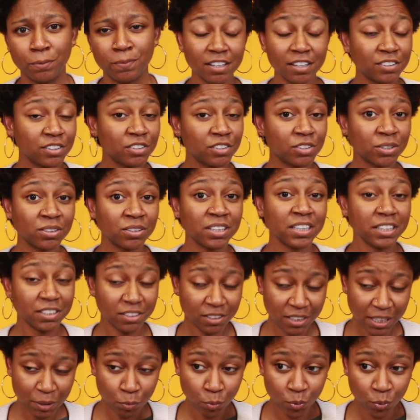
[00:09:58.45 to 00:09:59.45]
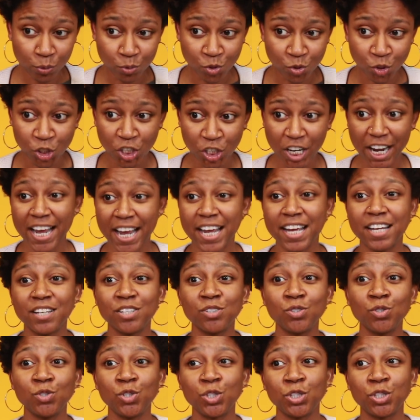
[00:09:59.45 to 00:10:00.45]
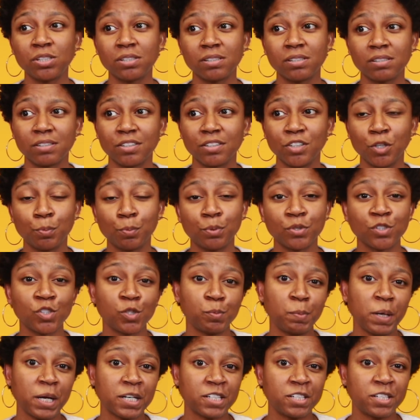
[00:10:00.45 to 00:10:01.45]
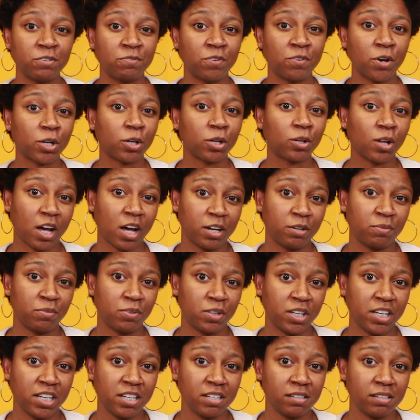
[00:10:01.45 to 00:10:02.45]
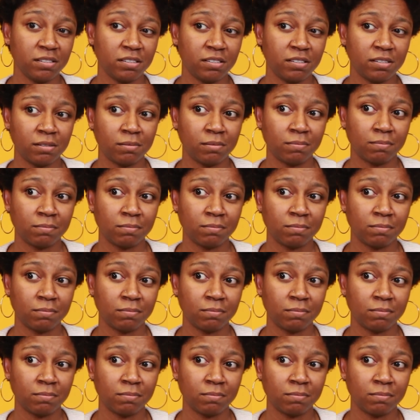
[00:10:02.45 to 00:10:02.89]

Because it will change your perspective on a lot of things.